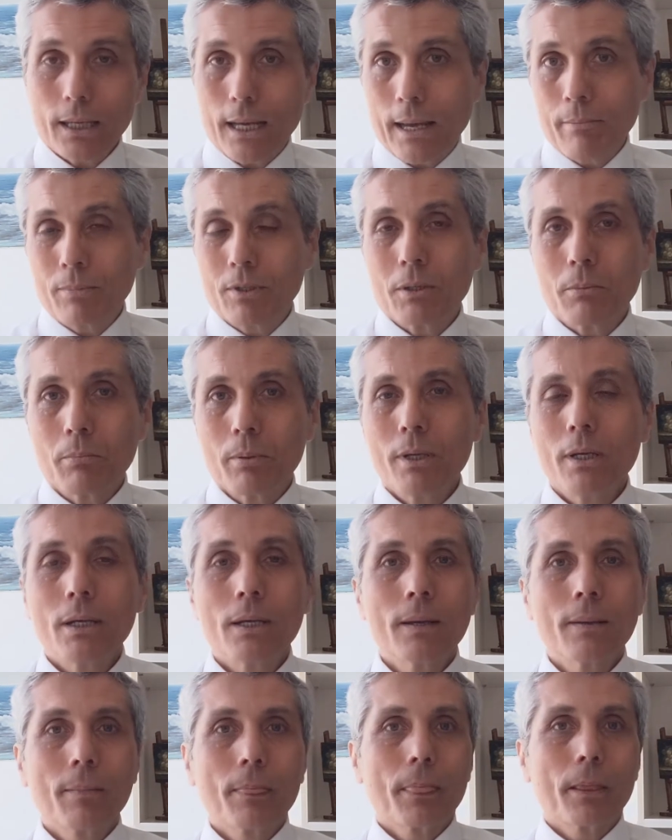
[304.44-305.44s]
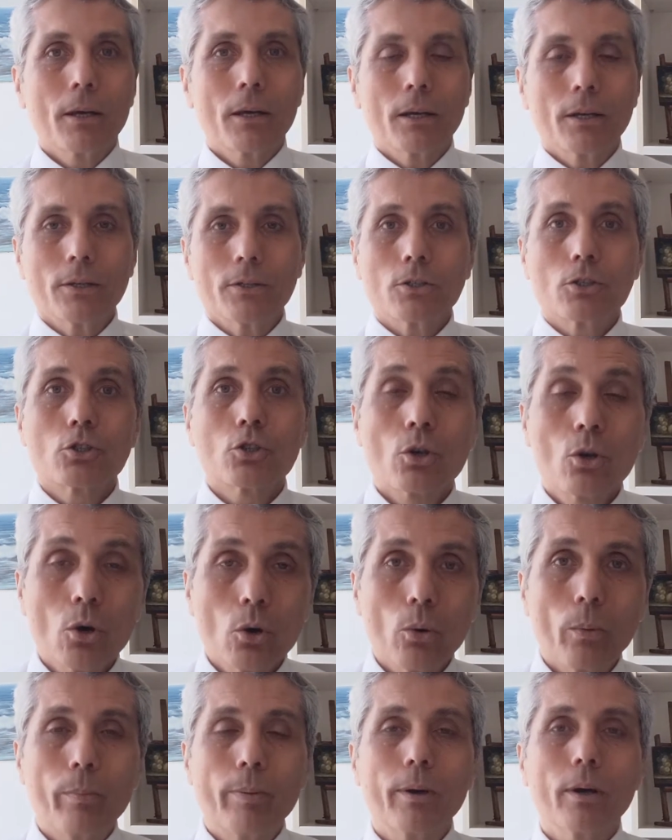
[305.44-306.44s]
MTP, the
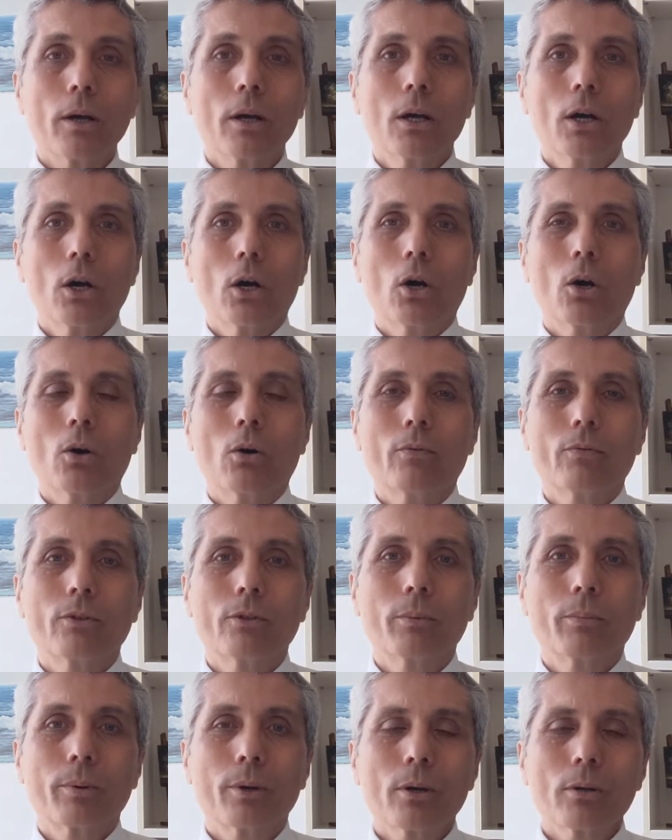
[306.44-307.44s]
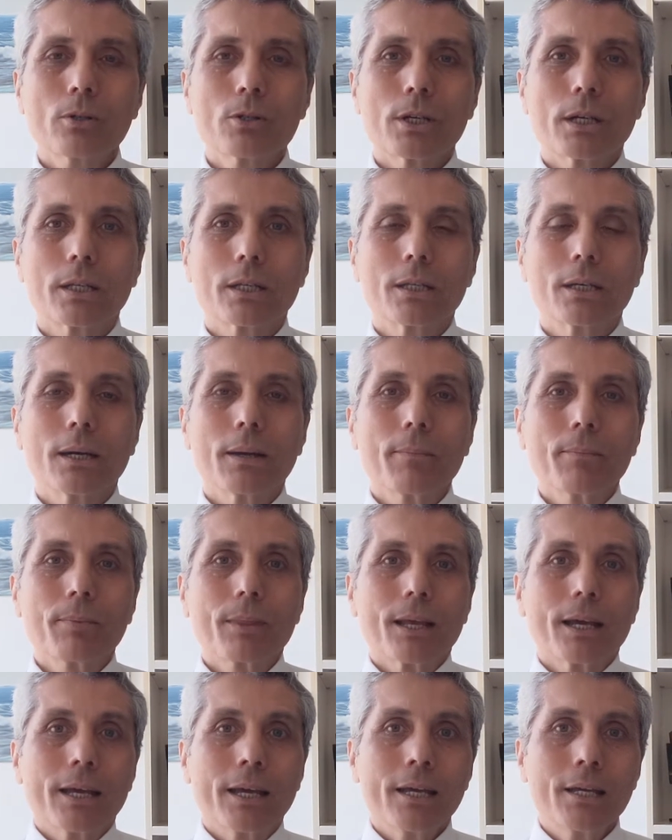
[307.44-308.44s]
scope of the project
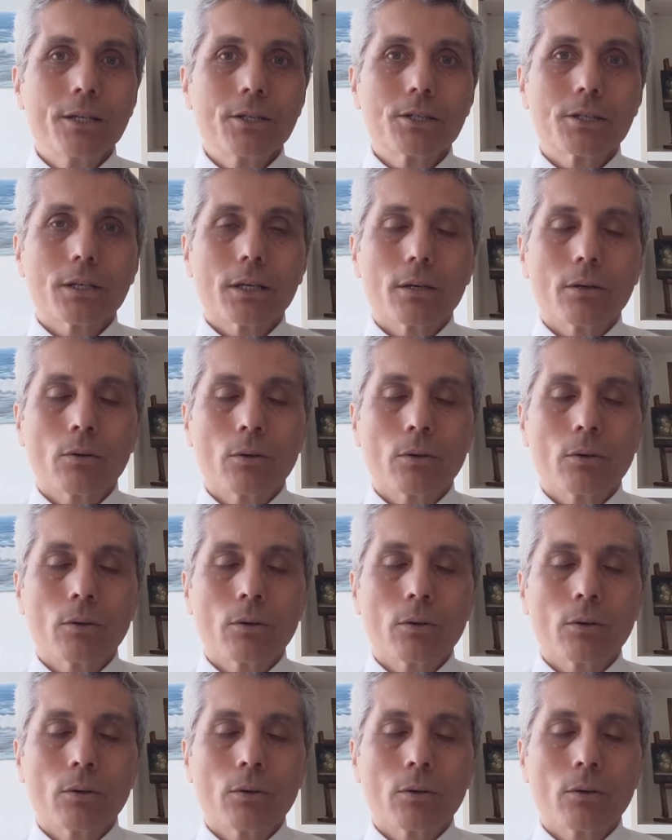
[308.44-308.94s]
is